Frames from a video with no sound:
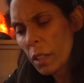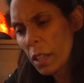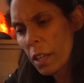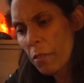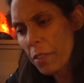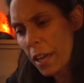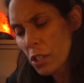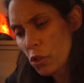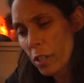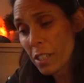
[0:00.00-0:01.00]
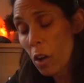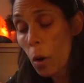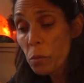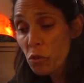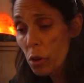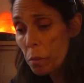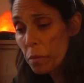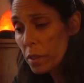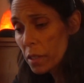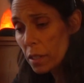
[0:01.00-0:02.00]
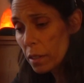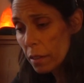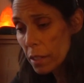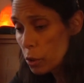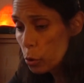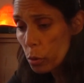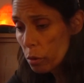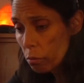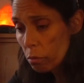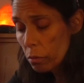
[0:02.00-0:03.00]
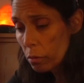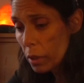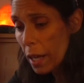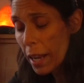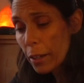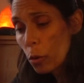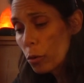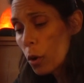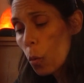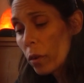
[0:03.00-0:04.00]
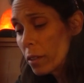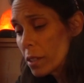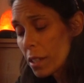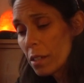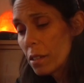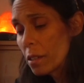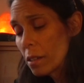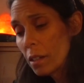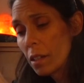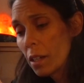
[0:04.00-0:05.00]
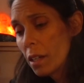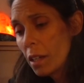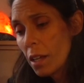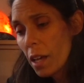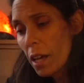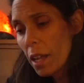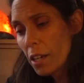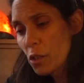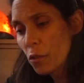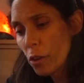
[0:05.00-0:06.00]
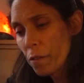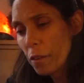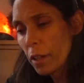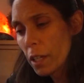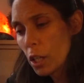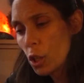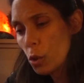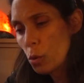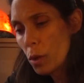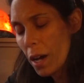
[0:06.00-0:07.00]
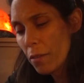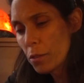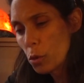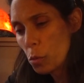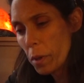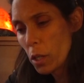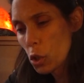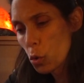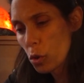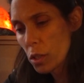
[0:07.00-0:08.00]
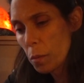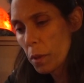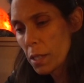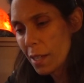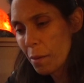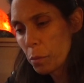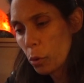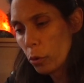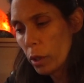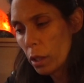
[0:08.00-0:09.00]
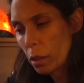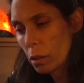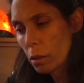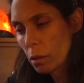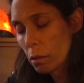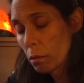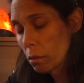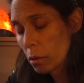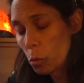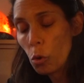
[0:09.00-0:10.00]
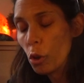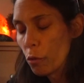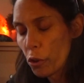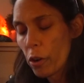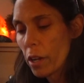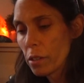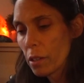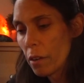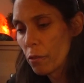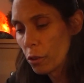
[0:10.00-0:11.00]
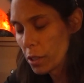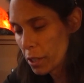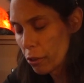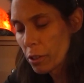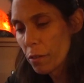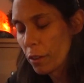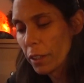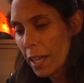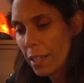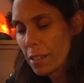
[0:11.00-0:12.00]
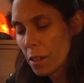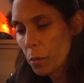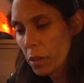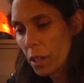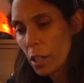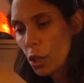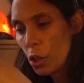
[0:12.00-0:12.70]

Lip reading: if that stress comes from this dude. I don't know what this is, and I just really feel like you have to make sure somebody's not pulling the wool over your eyes. I really seriously feel like that is something that,